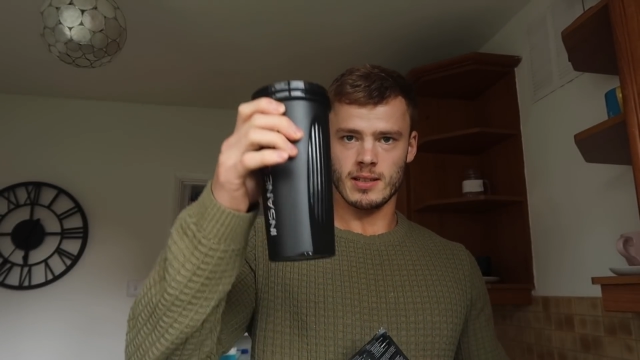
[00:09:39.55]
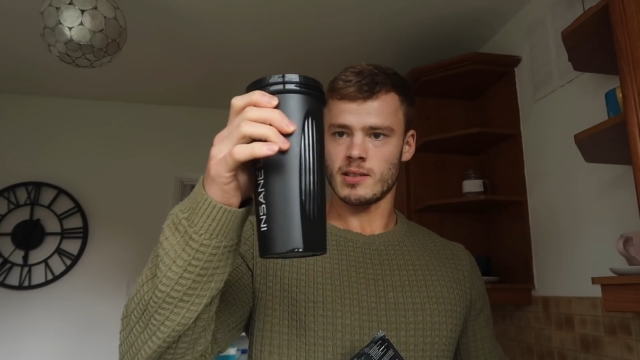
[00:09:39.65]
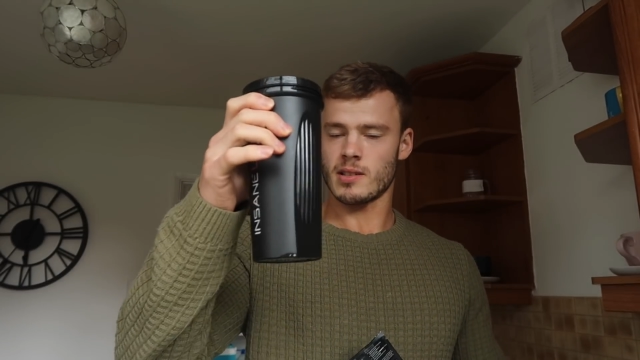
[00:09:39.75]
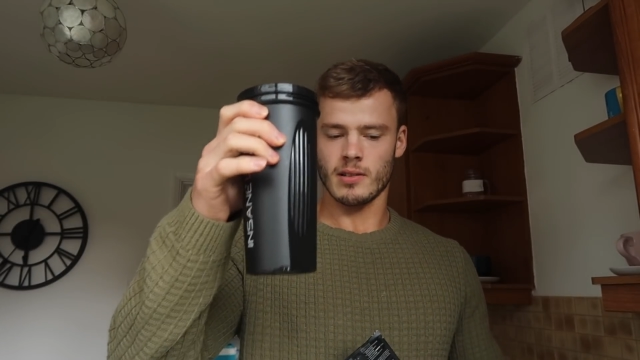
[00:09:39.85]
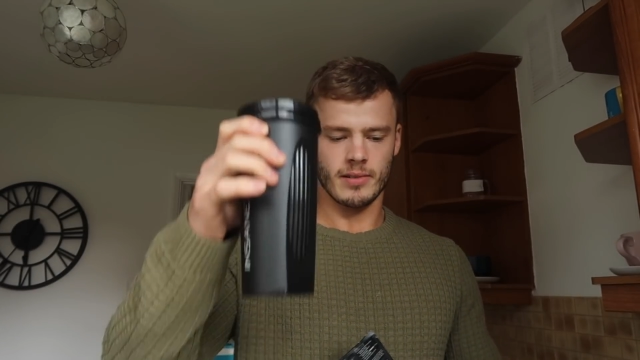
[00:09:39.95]

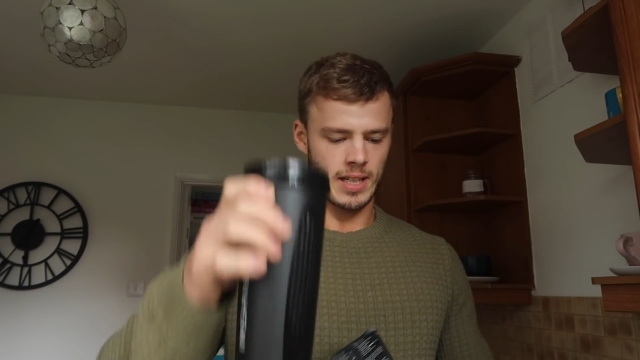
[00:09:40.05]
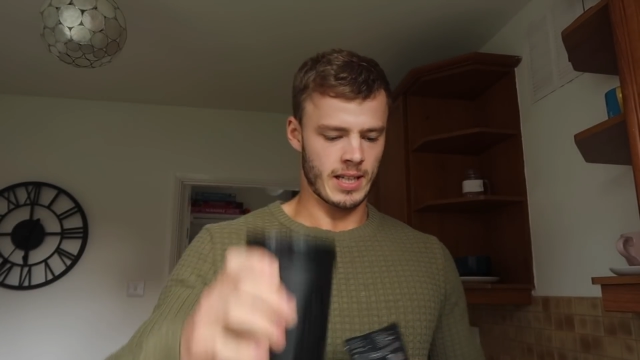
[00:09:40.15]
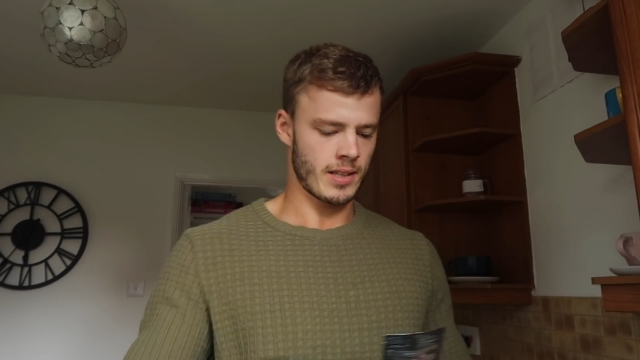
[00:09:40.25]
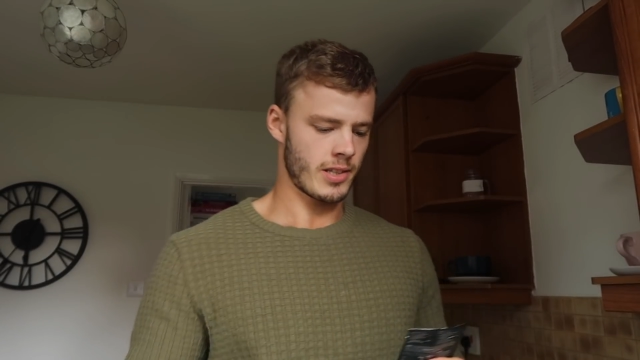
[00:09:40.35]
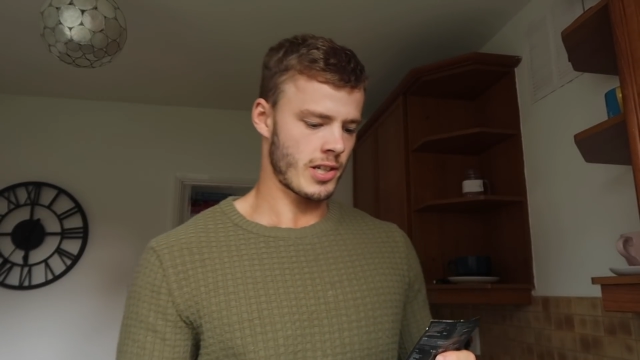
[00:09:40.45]
It's going
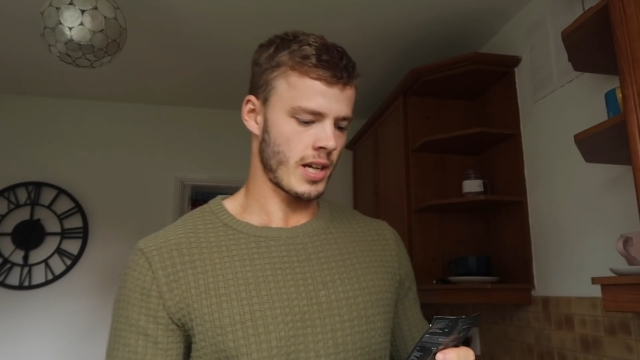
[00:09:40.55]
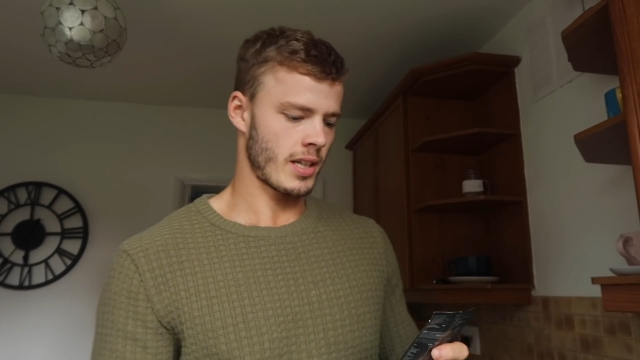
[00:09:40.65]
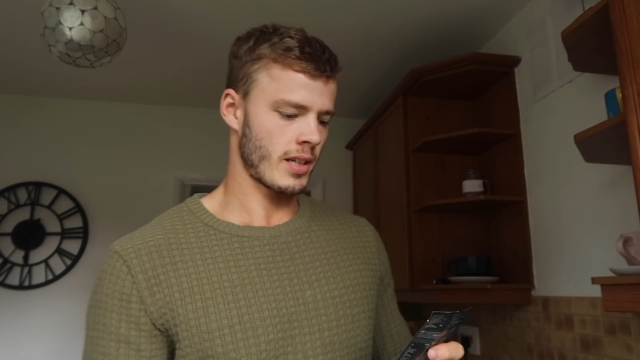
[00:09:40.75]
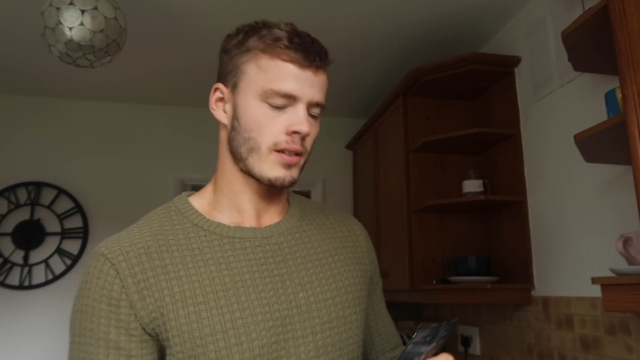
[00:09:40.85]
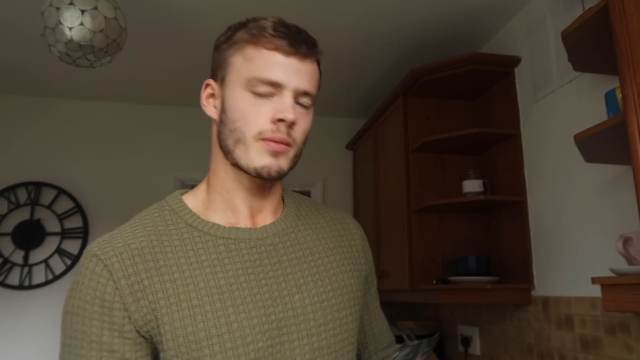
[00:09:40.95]
in the
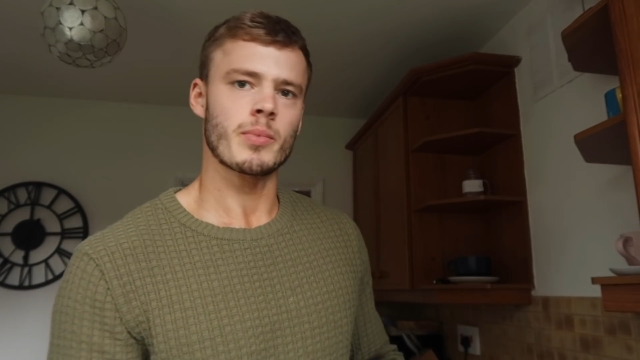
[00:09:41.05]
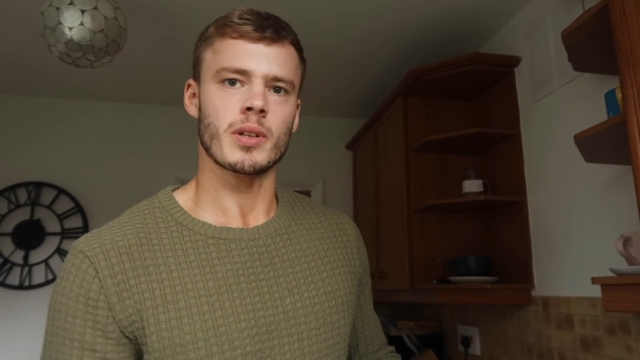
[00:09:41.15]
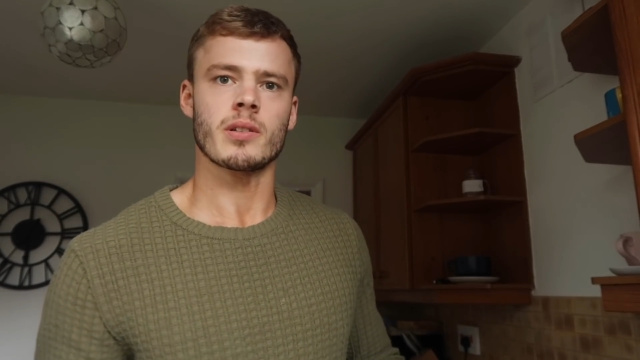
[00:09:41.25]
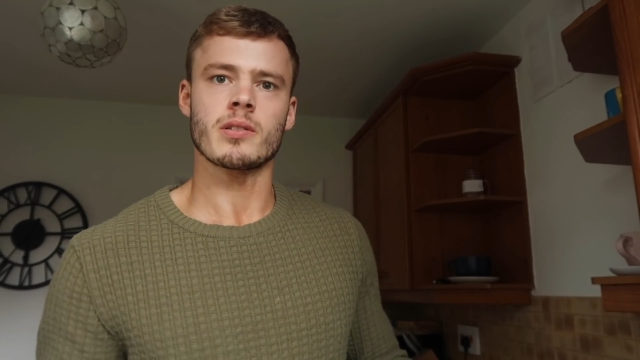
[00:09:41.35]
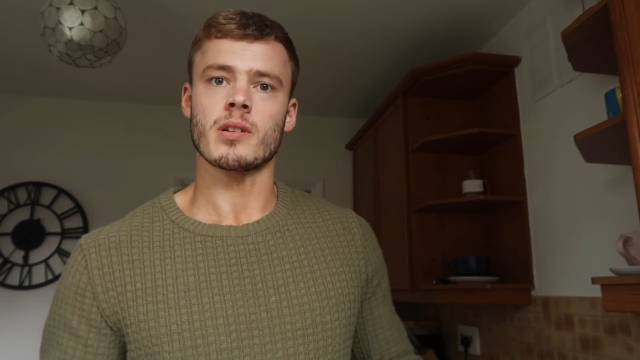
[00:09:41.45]
shaker
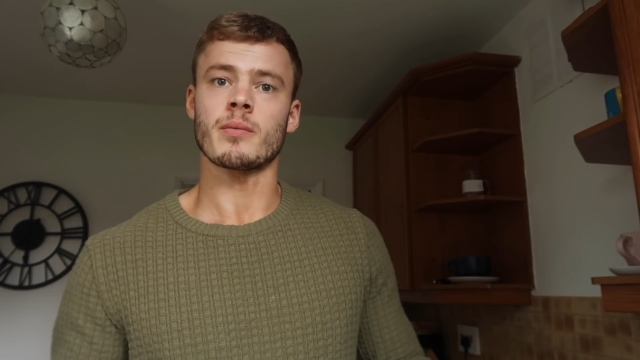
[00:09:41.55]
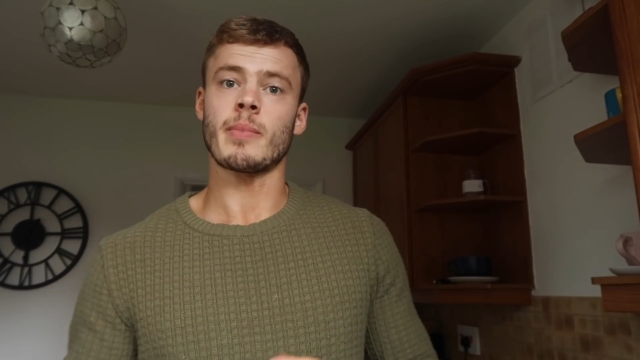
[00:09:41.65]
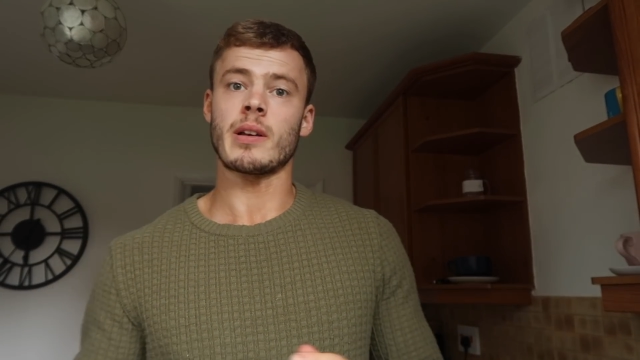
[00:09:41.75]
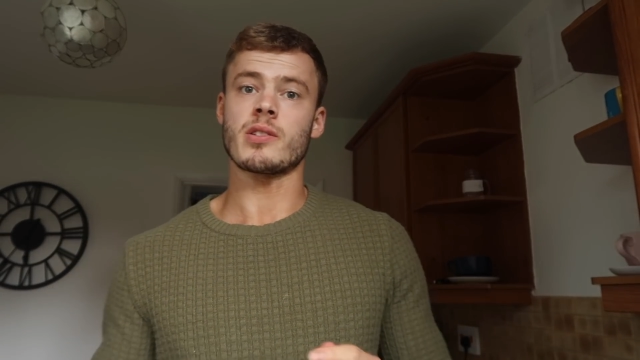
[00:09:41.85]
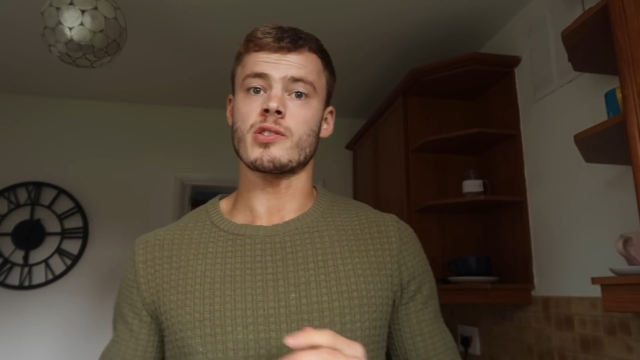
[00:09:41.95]
because I'm
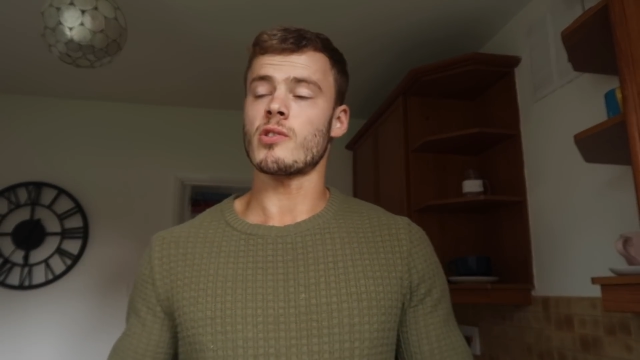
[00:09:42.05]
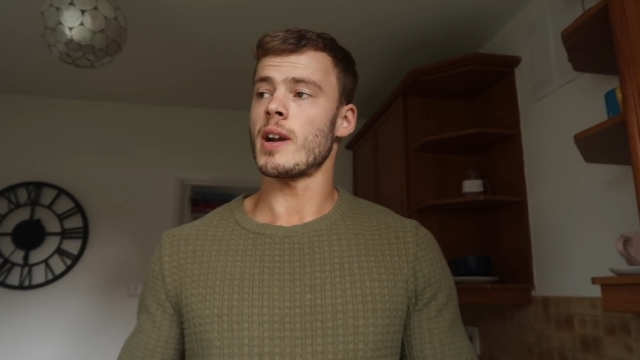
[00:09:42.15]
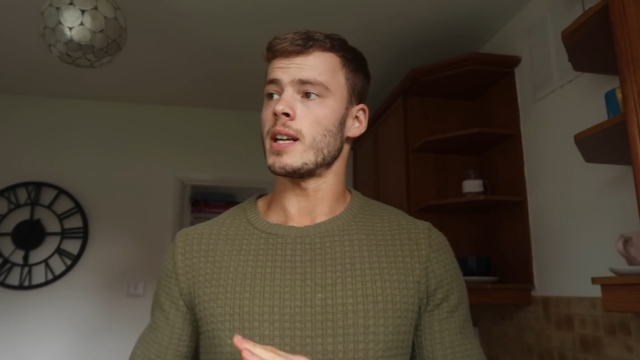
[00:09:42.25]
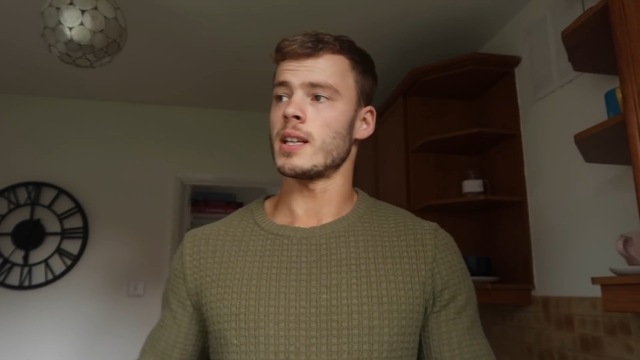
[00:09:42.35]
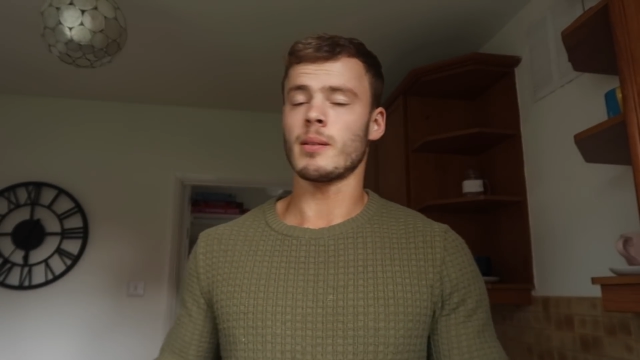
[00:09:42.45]
about to
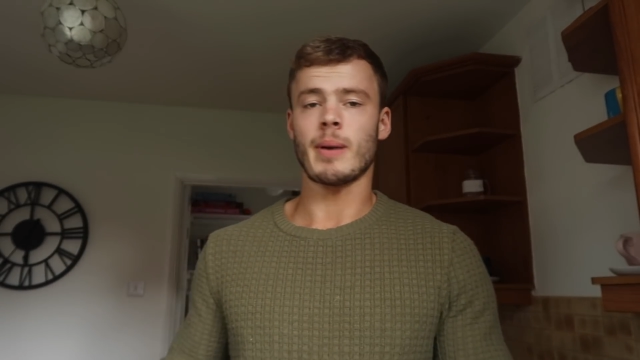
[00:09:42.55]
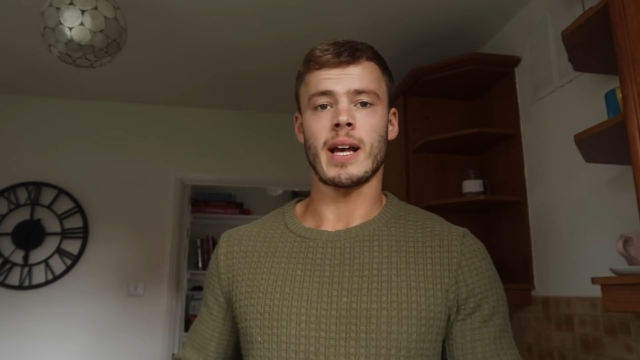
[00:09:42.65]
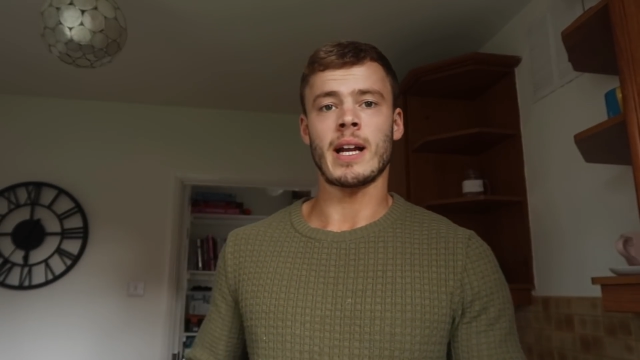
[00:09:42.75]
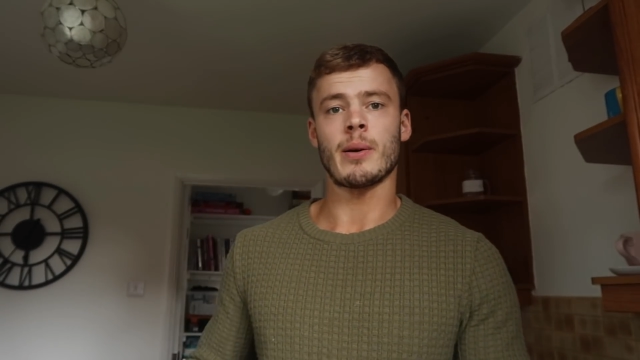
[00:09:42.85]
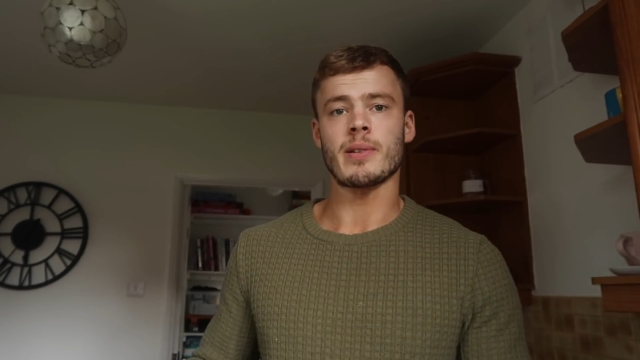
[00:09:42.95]
train in
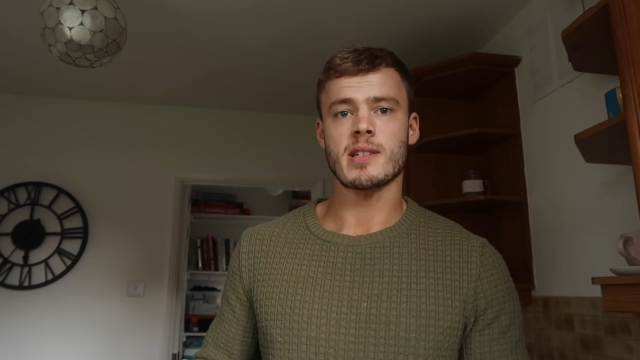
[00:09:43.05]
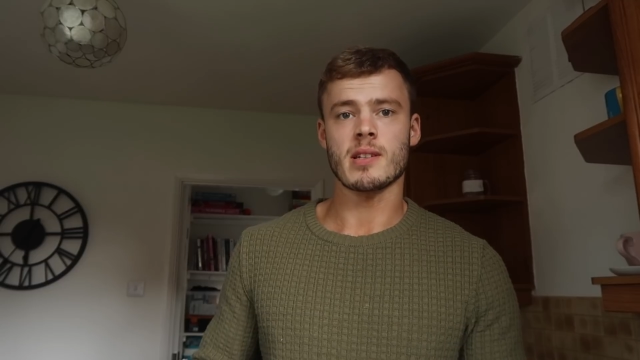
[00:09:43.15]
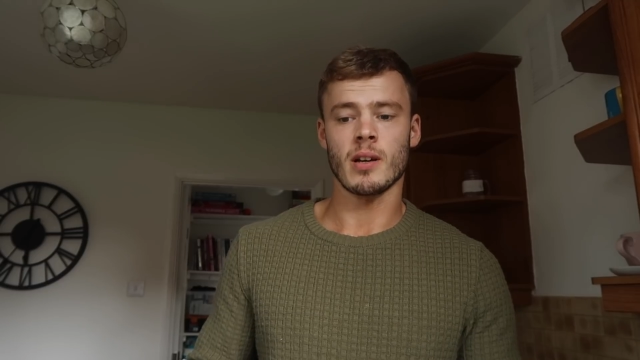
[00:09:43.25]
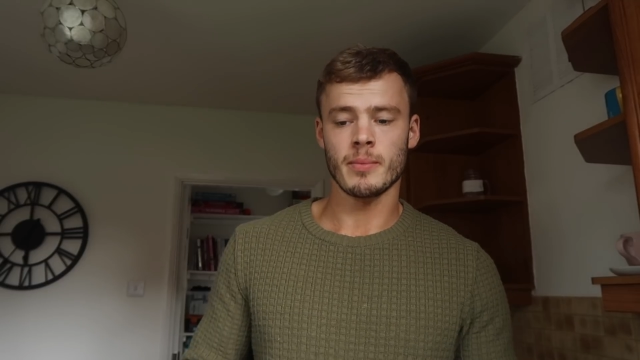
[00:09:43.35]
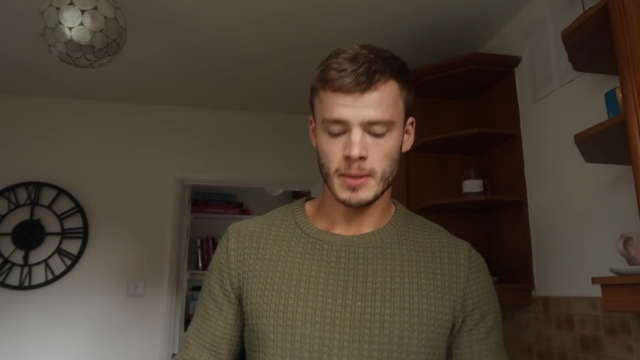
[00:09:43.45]
about an hour's
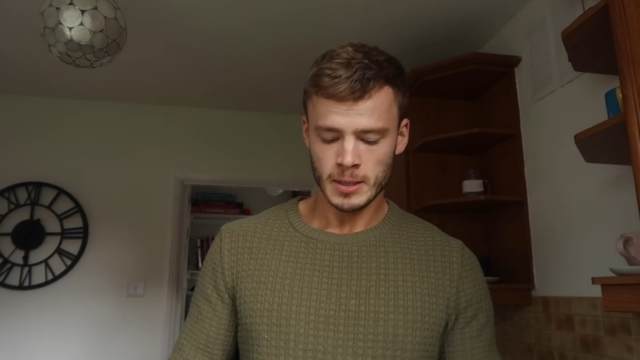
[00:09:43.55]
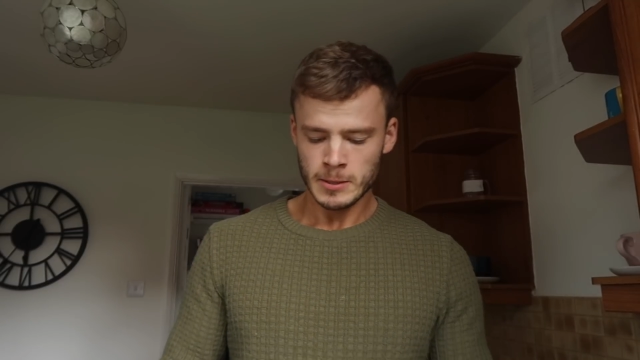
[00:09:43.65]
time.